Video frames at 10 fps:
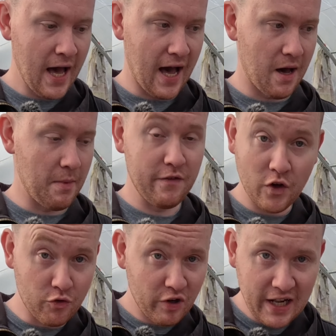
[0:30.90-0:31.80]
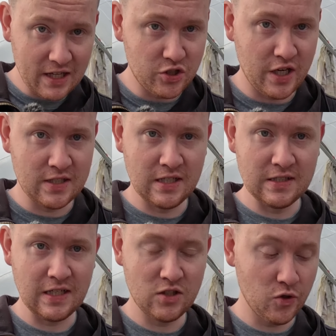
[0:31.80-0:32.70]
If you're really interested in
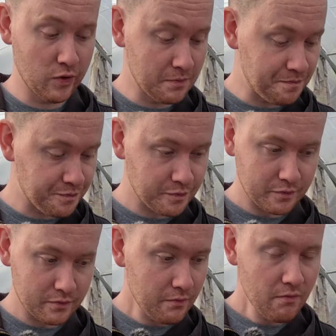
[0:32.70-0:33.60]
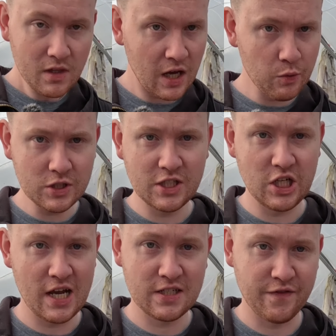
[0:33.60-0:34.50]
seed sowing, I would
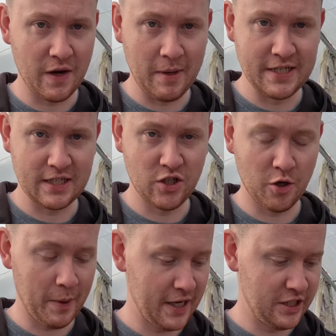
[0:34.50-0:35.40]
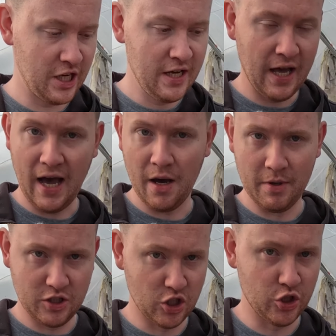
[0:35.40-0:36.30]
suggest find my TikTok page.
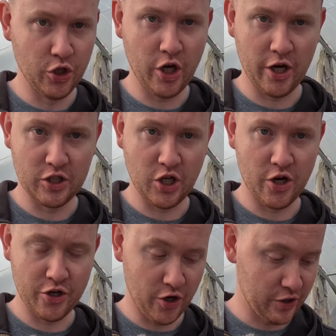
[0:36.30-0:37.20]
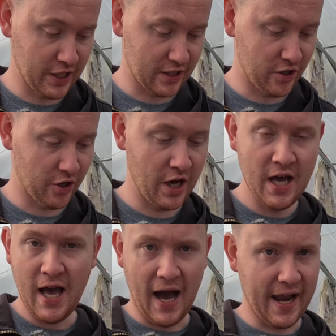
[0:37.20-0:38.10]
It's just You Cottage Garden on TikTok,
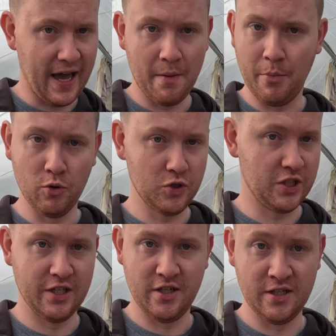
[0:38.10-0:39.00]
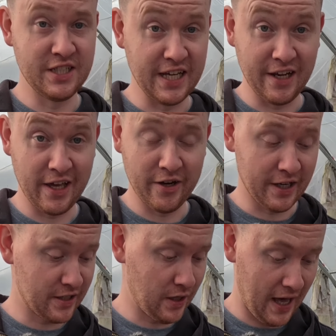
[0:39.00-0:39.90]
and I am posting daily on
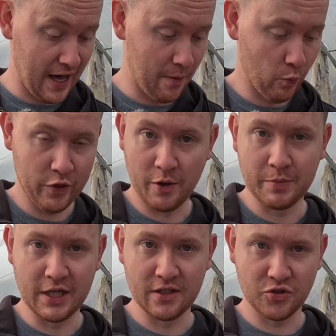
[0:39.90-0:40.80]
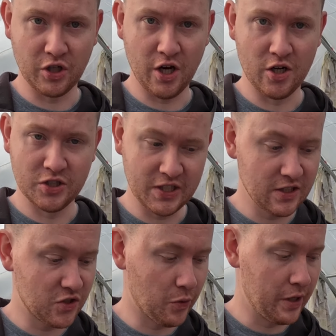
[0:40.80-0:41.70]
it with updates regarding
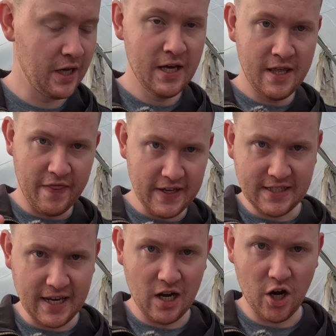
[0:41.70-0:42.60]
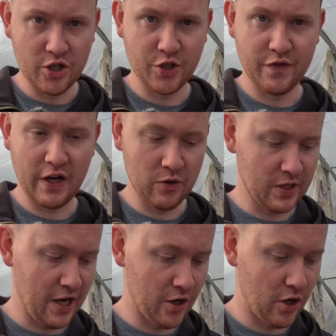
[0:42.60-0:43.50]
seed sowing. These kind of larger videos
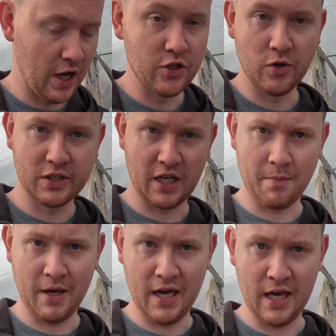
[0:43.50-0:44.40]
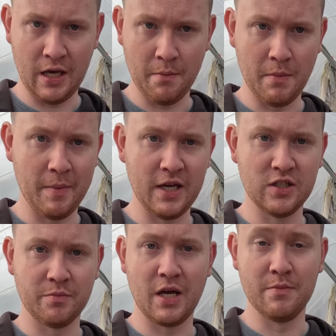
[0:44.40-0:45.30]
here, it does take me maybe
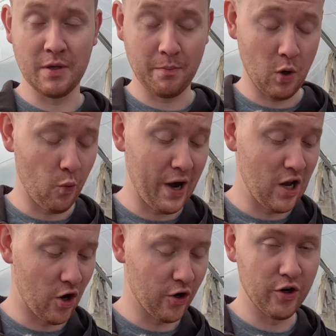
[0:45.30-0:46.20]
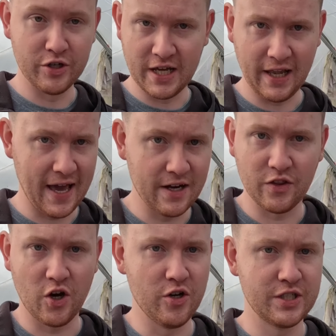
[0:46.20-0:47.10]
sometimes a while longer to edit
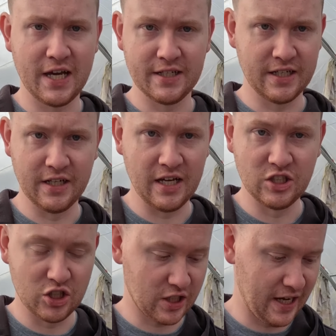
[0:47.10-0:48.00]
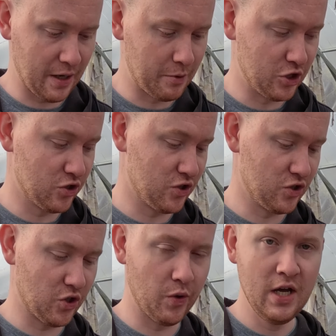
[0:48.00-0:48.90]
the content and just kind of produce it.
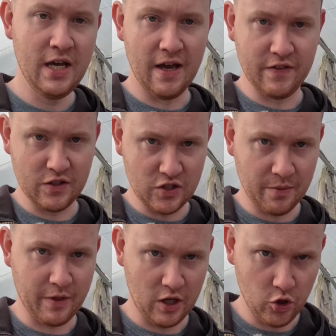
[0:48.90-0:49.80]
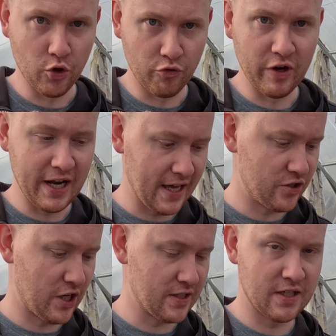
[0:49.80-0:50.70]
So if this is something you're really
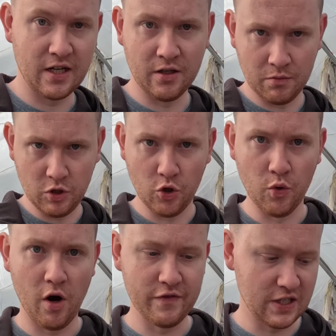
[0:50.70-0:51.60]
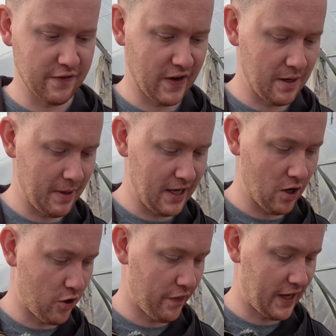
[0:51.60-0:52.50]
interested in, you know, obviously find me
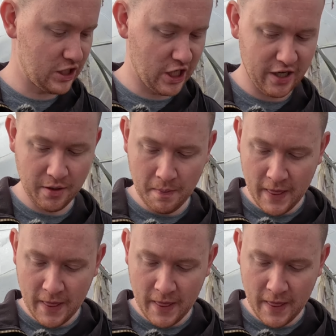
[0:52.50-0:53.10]
on that channel.